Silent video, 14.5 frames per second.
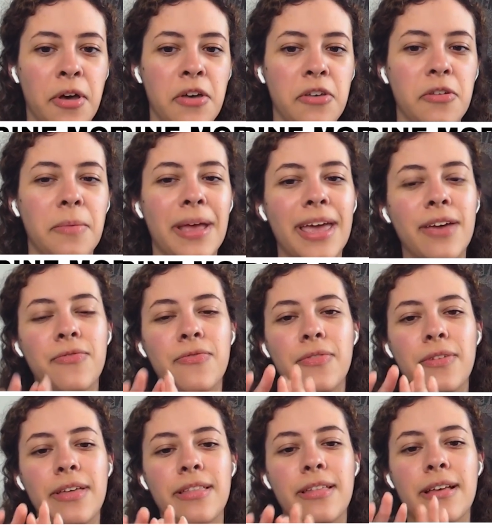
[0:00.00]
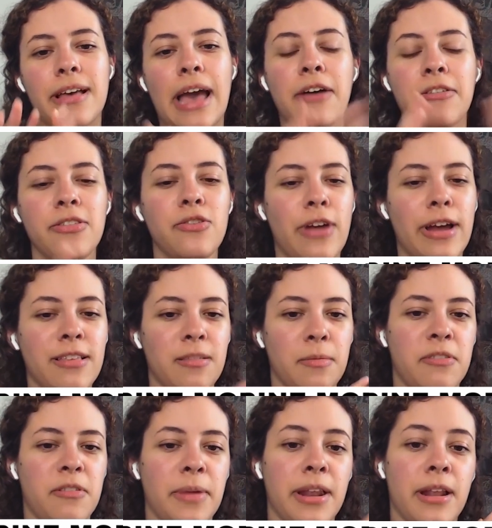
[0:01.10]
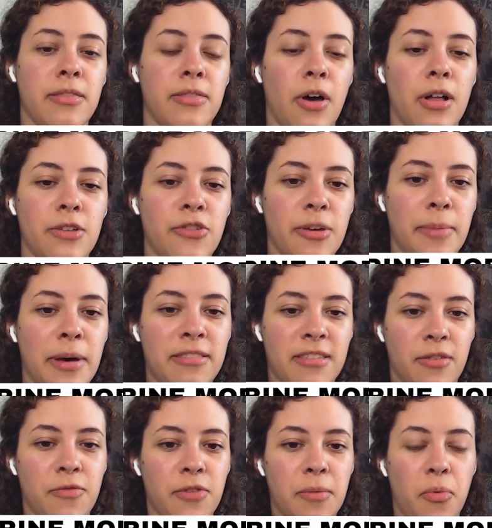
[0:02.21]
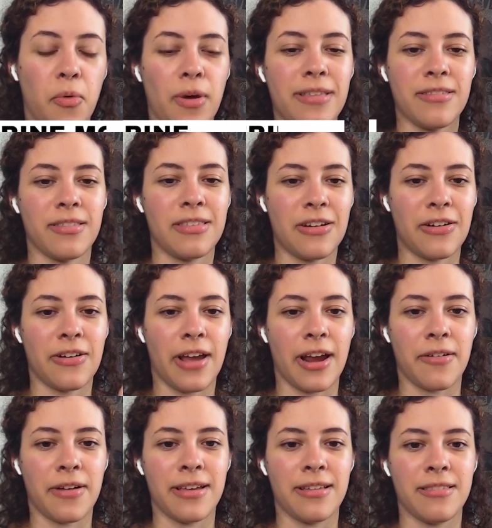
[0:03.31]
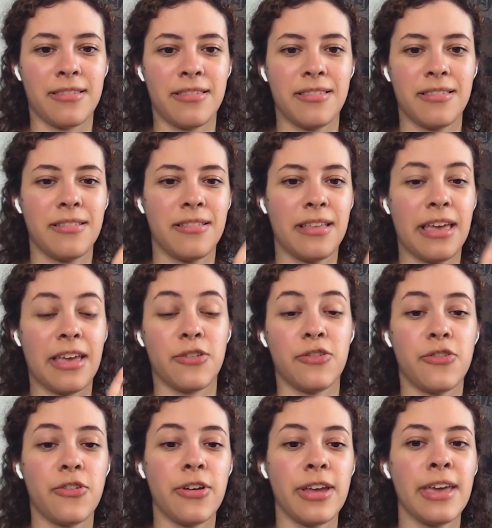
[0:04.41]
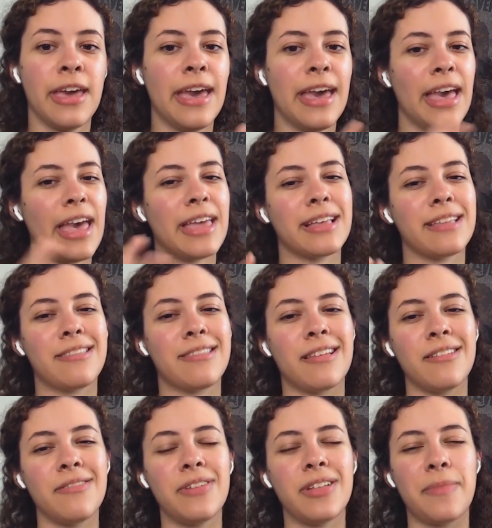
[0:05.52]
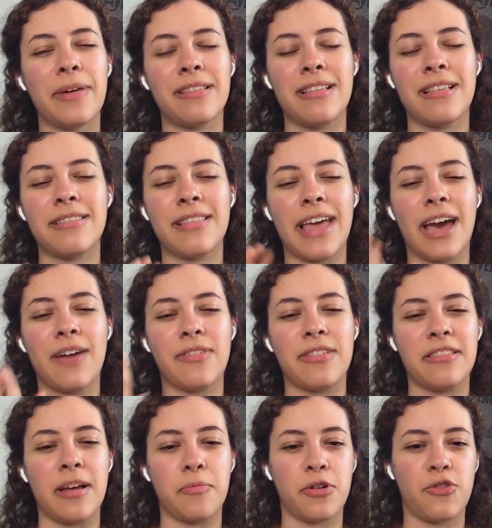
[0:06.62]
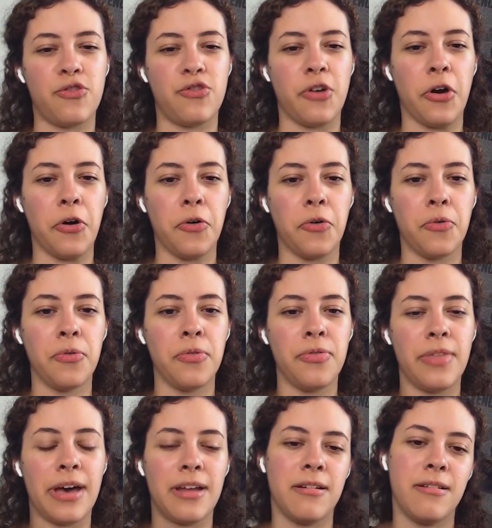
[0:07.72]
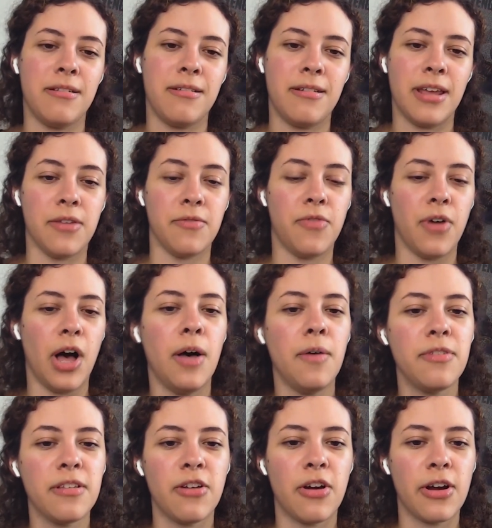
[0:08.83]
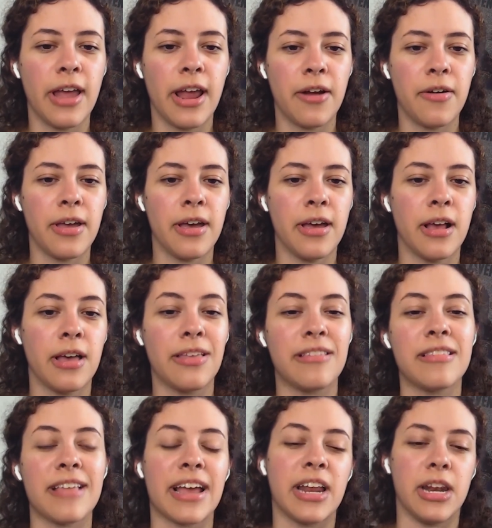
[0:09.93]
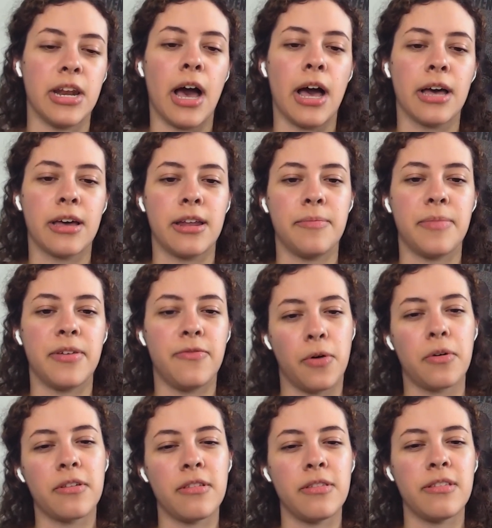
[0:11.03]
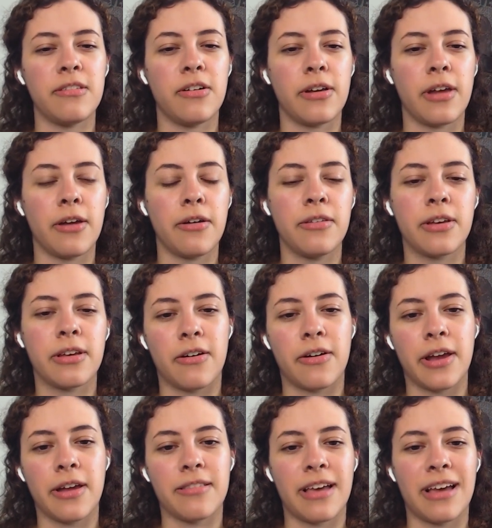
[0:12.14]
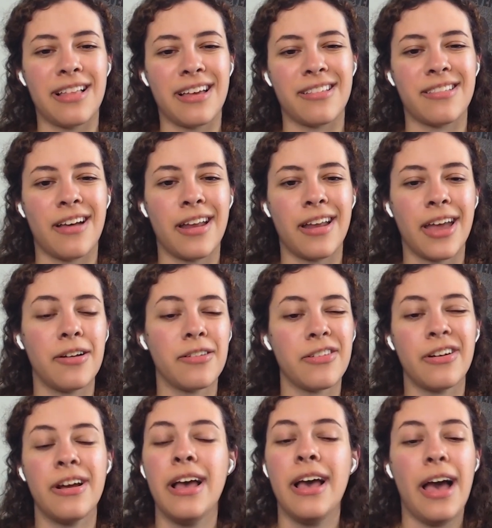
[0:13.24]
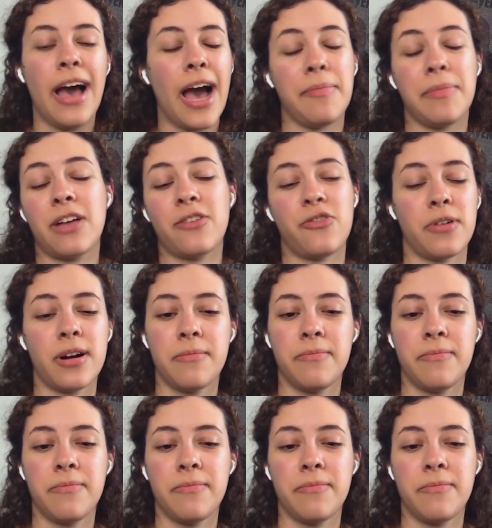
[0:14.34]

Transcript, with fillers: So I'm like, if House of the Dragon is supposed to be an anthology about different points in the Targaryens' history, it doesn't really make sense they have a separate show that involves a Targaryen unless it's like not going to be focused on the Targaryen. The Targaryen is kind of like a side character. I'm not sure.